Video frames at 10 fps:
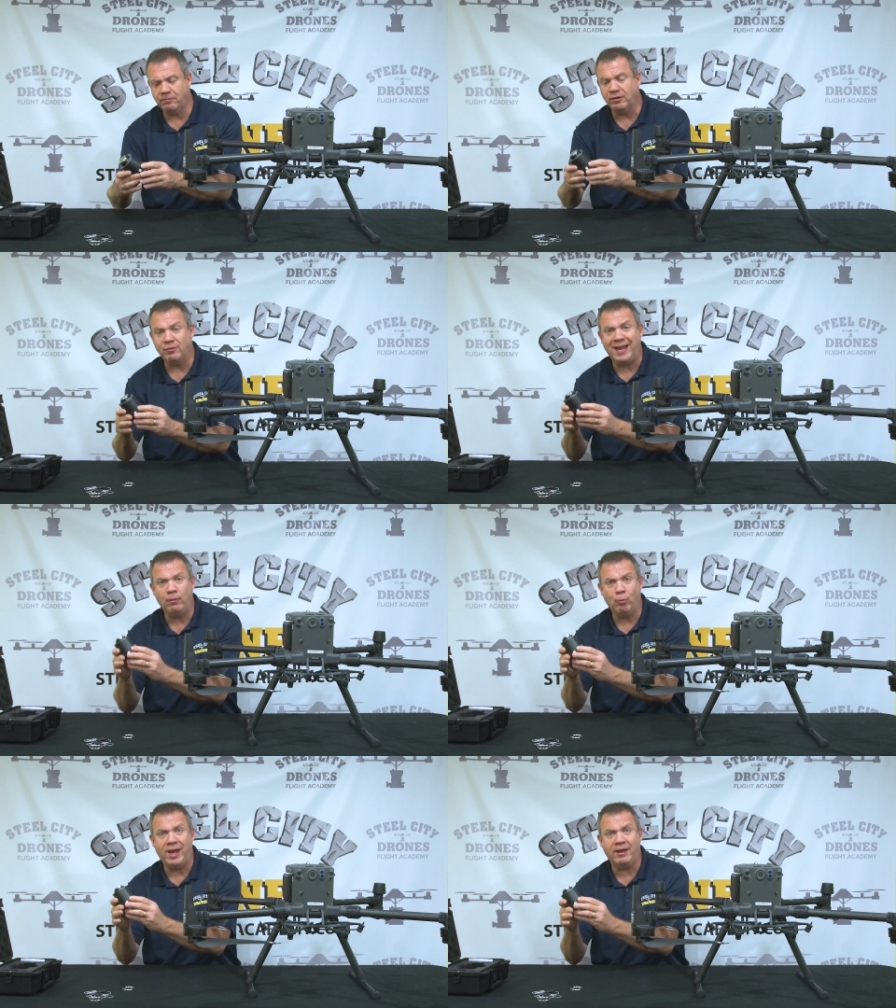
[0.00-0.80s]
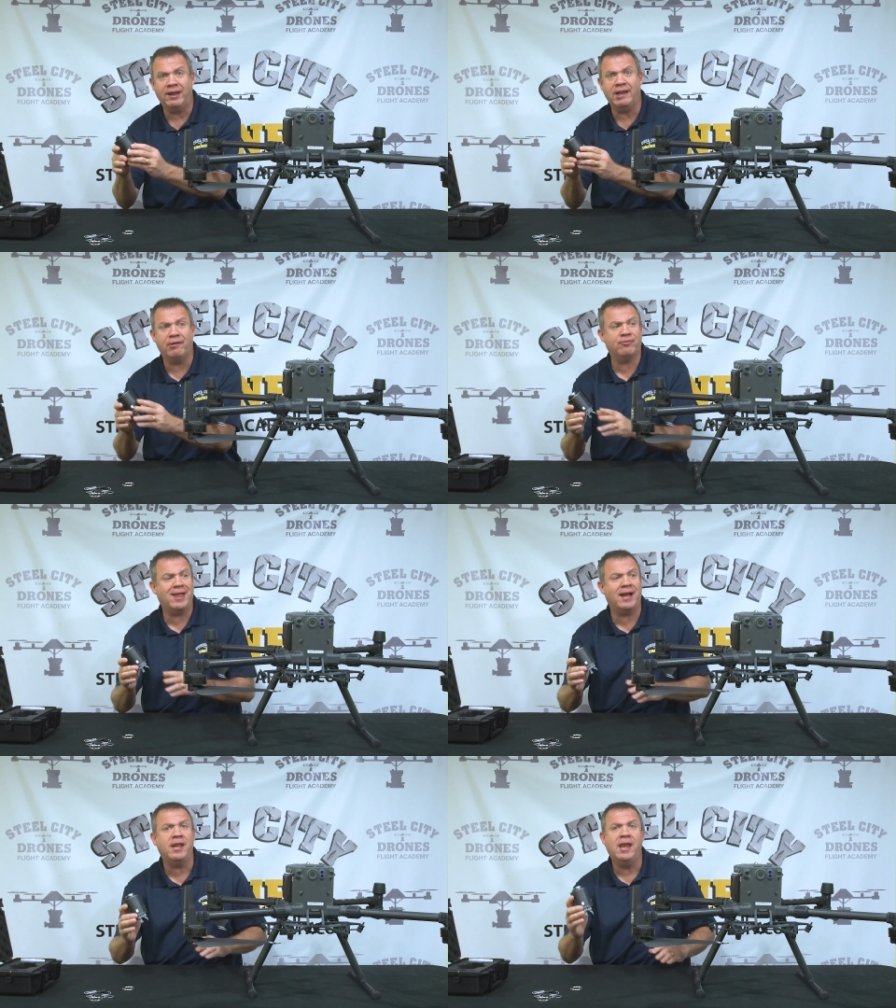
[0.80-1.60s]
lightweight enough
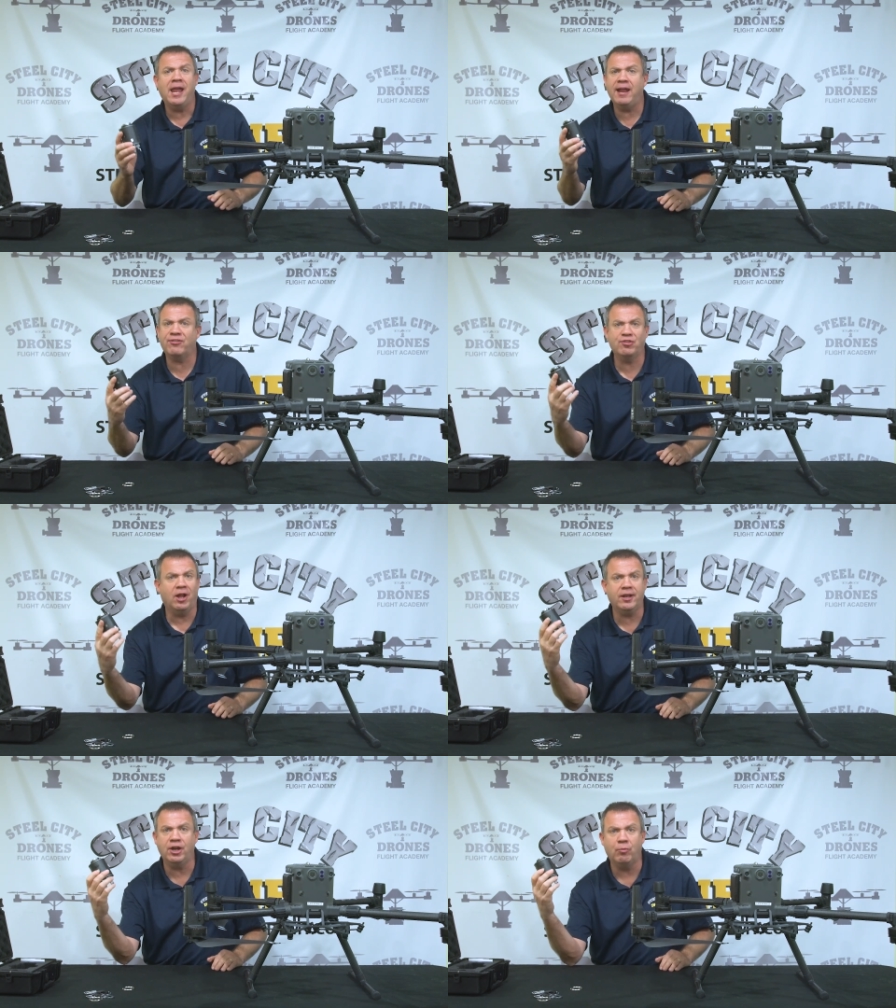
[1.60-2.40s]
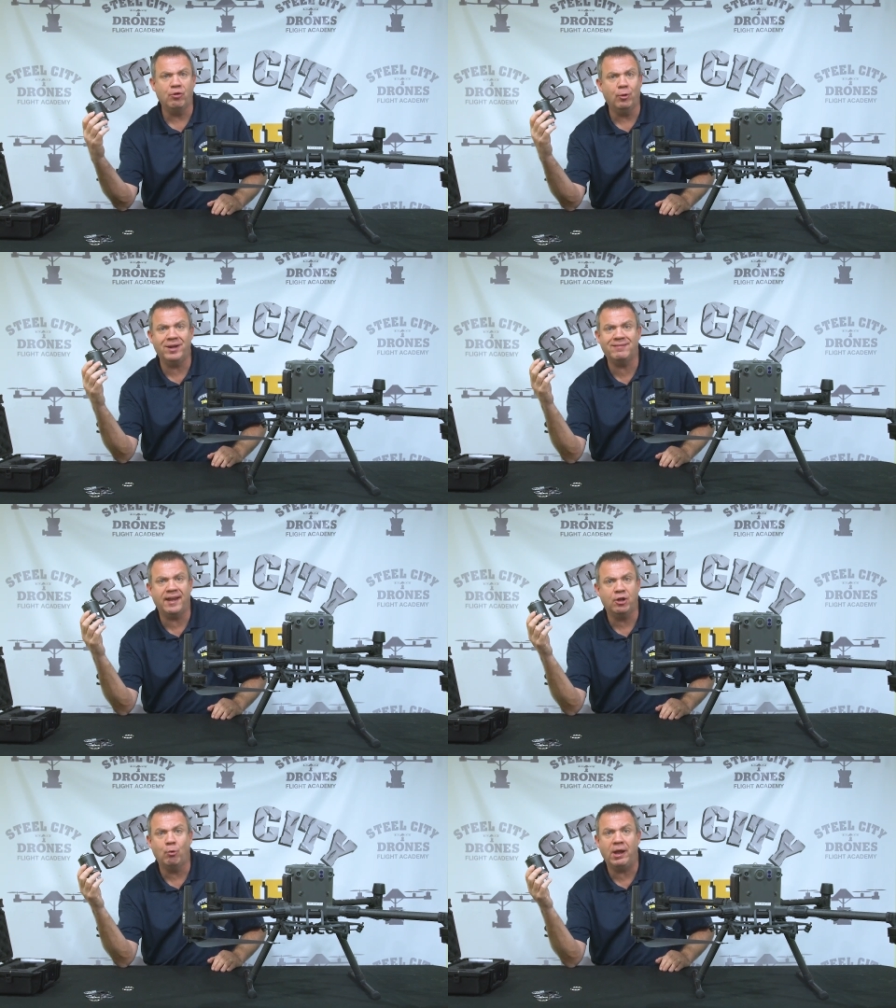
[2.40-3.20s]
that it's not going to really
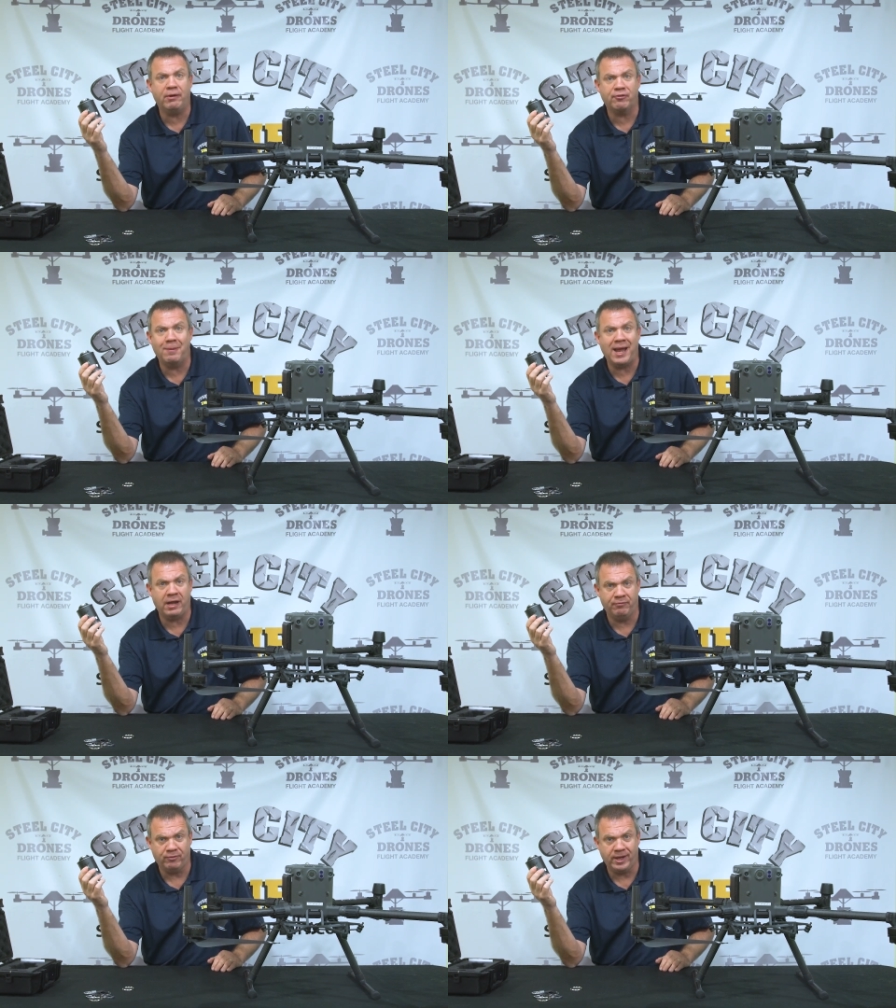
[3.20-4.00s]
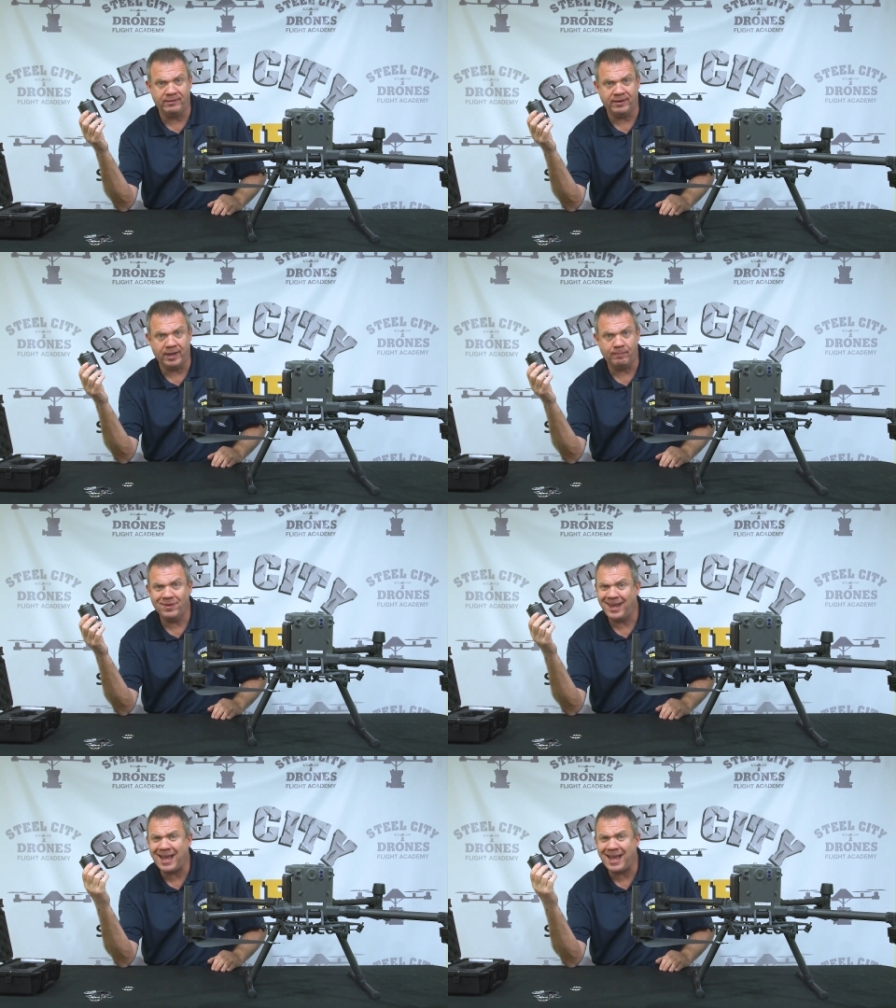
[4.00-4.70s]
take away from added flight time.